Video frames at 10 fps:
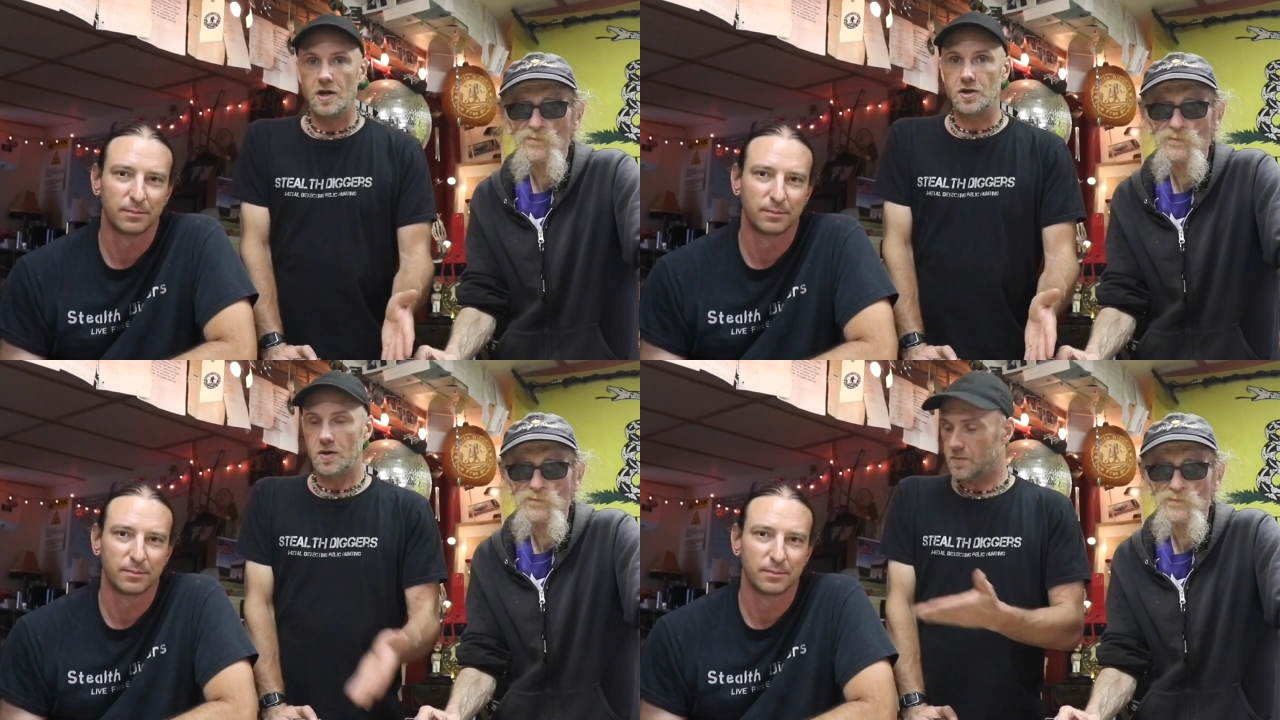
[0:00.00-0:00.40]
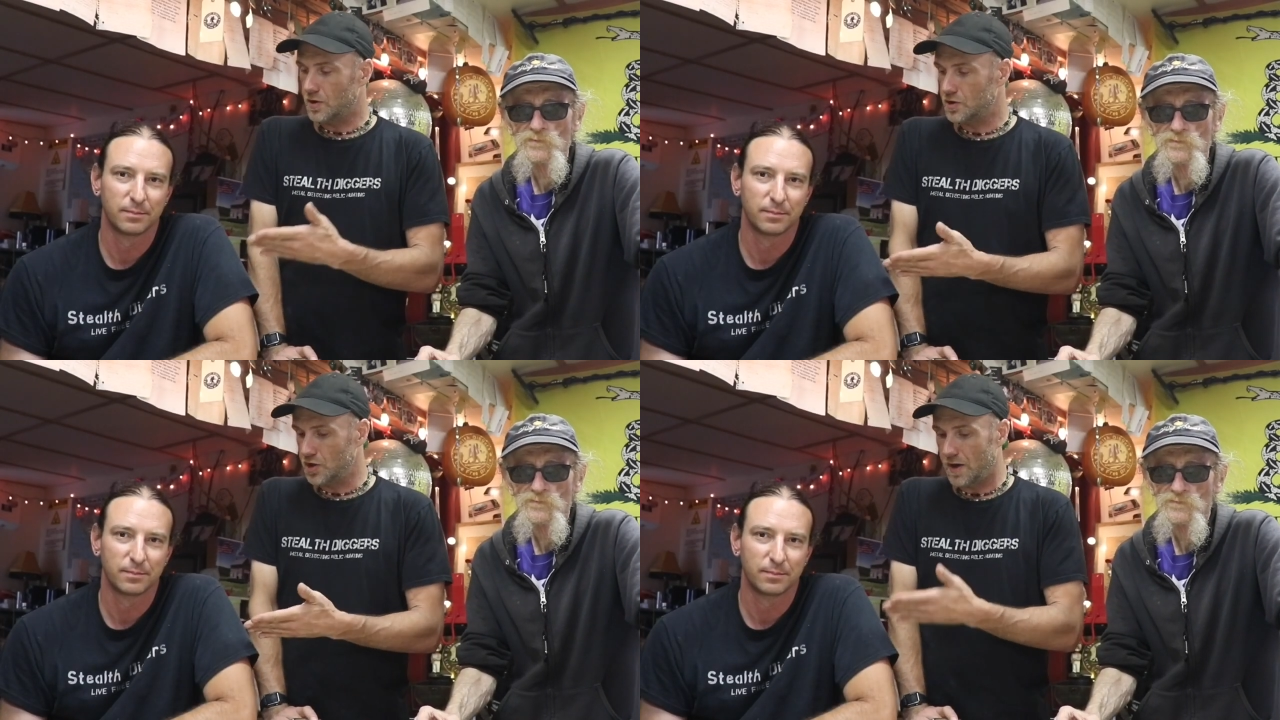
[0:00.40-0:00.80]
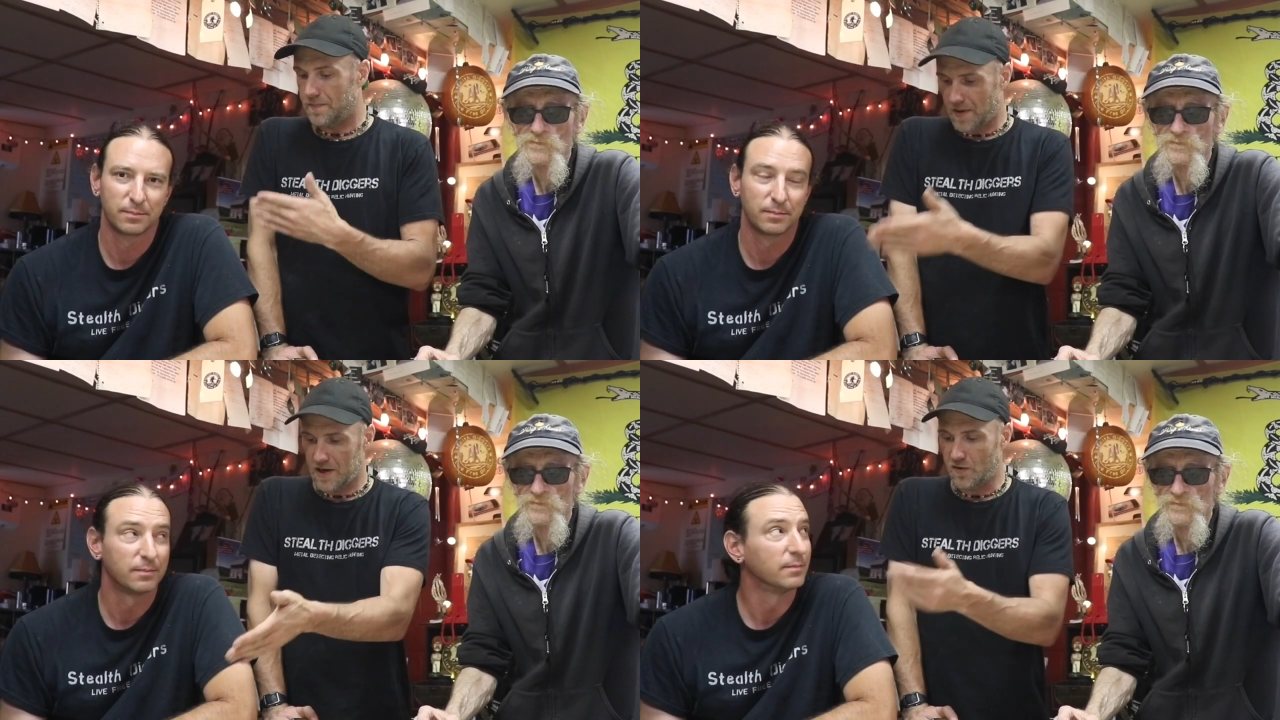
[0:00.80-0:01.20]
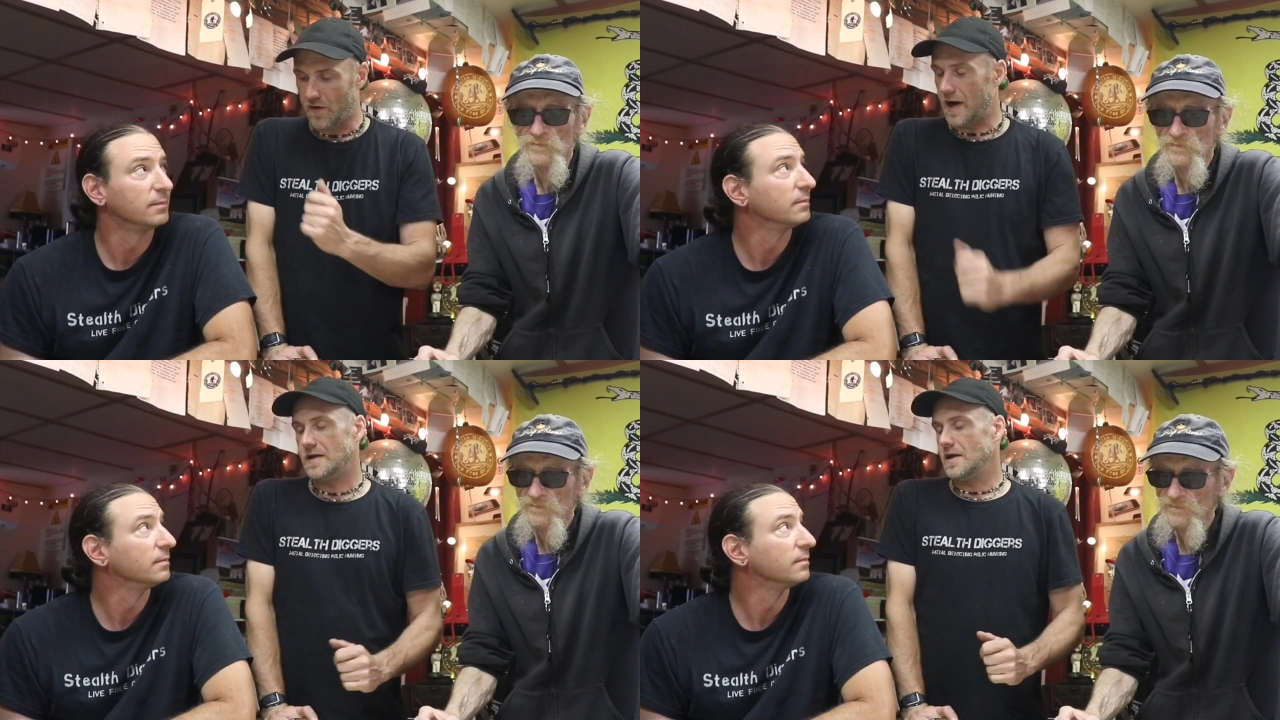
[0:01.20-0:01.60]
Speaker 1: So, good job. Thank
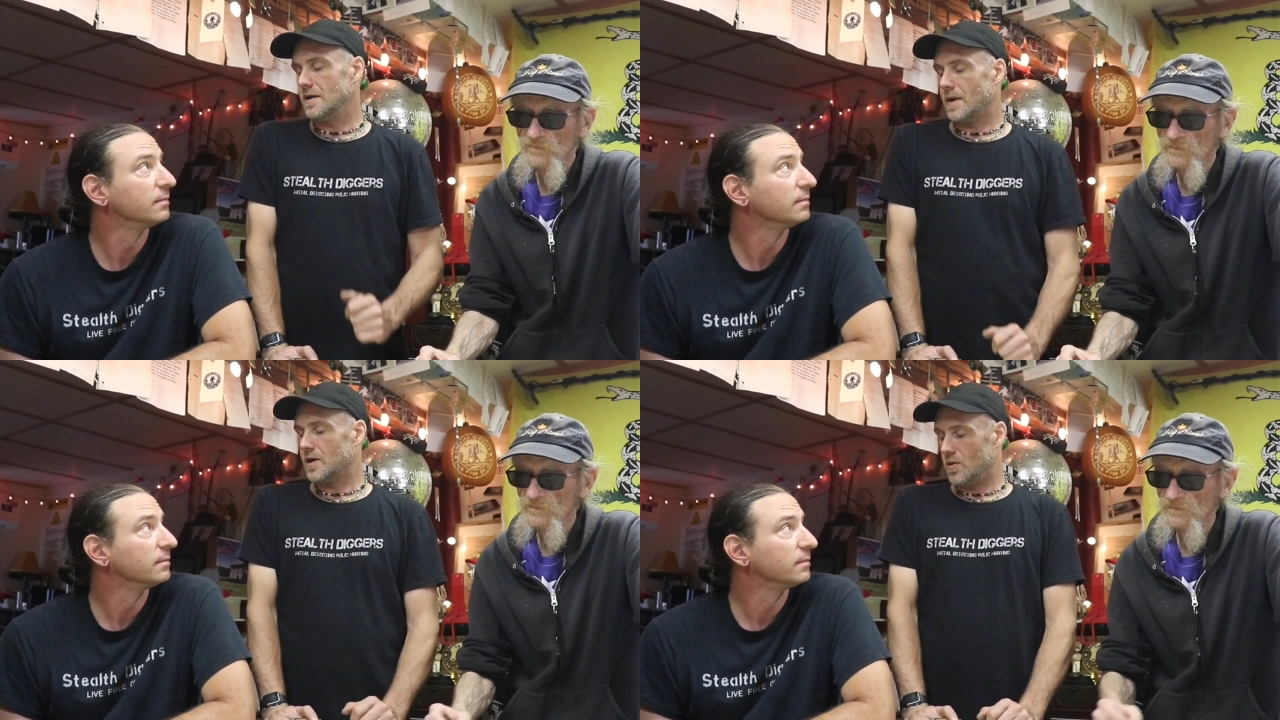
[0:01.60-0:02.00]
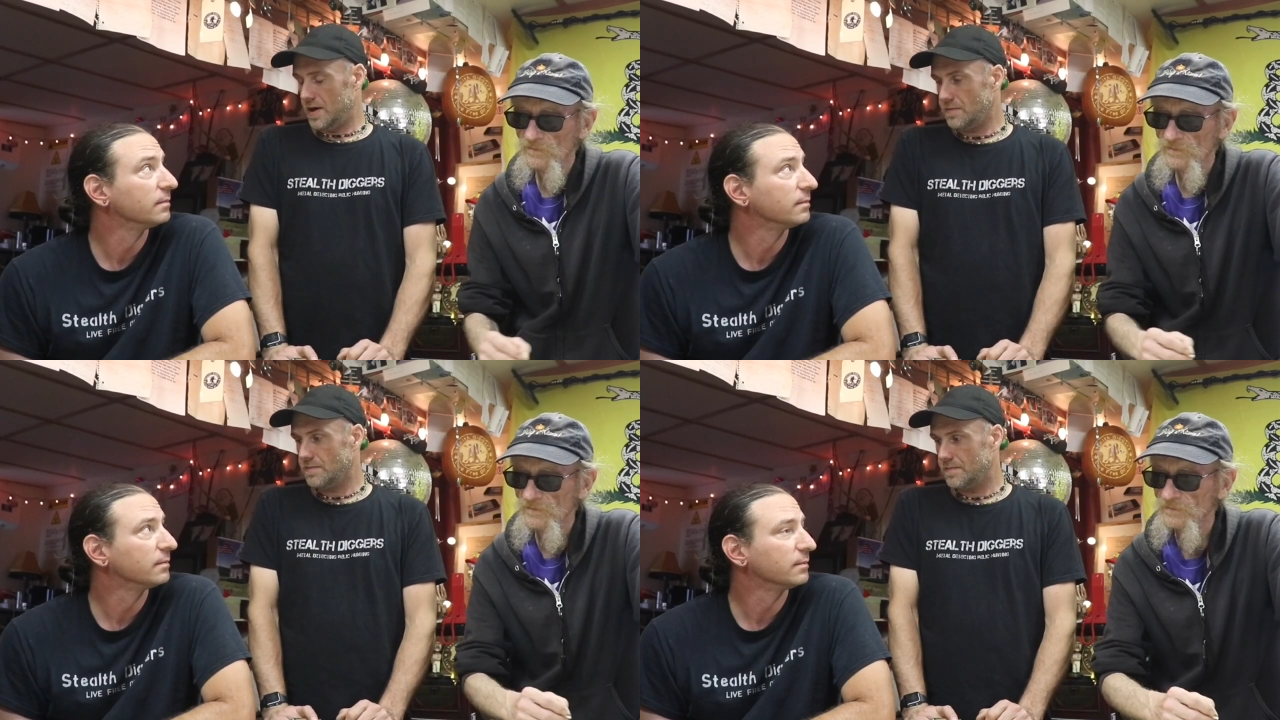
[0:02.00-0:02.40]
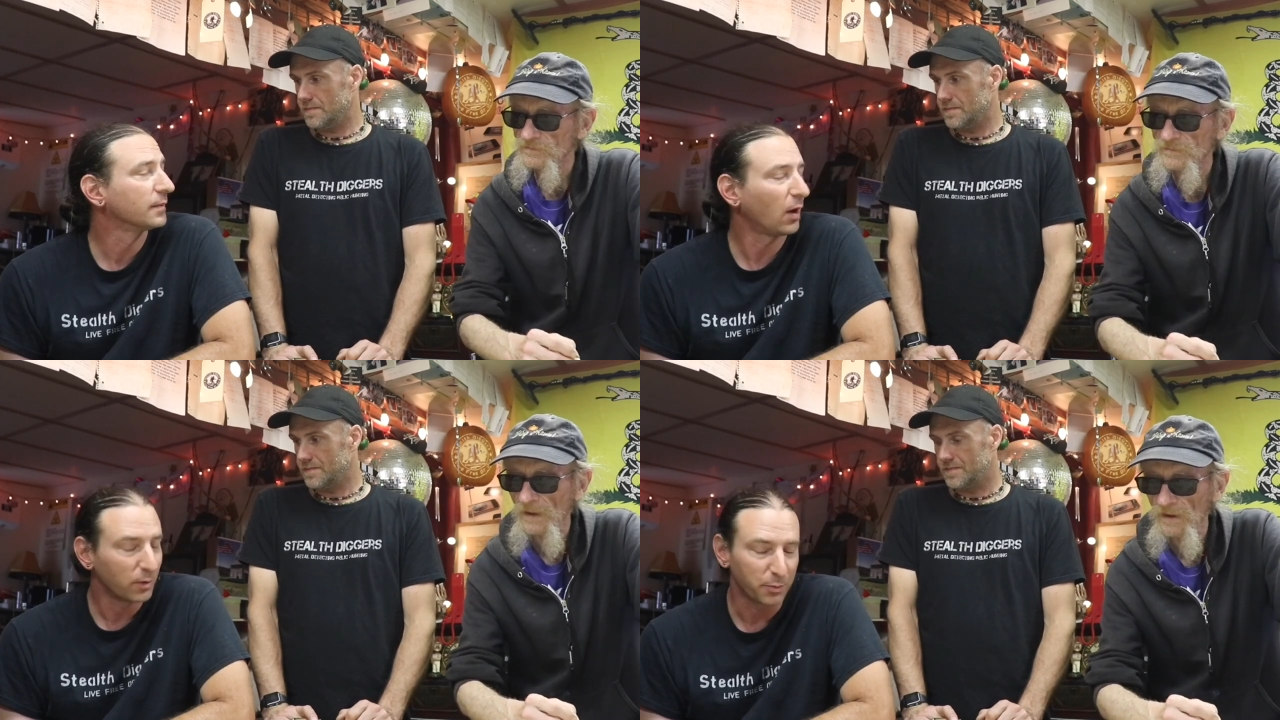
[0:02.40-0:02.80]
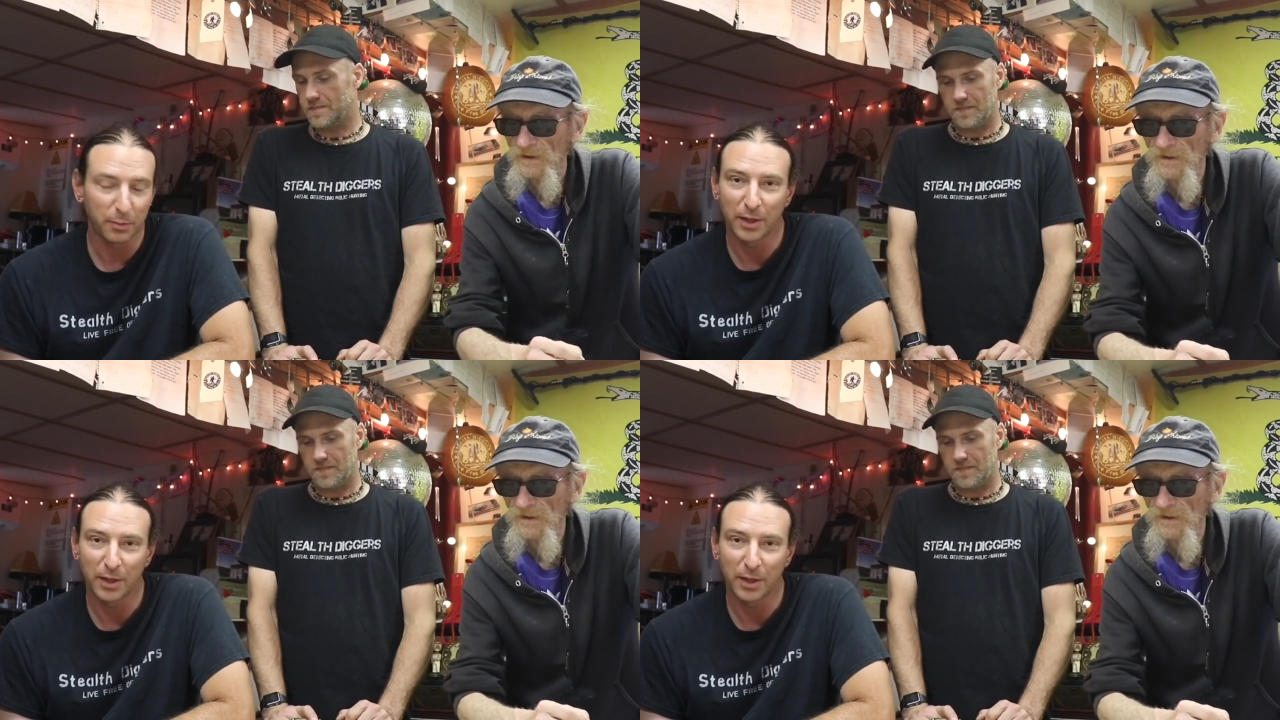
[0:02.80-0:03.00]
you for IDing my coin. Oh, it's my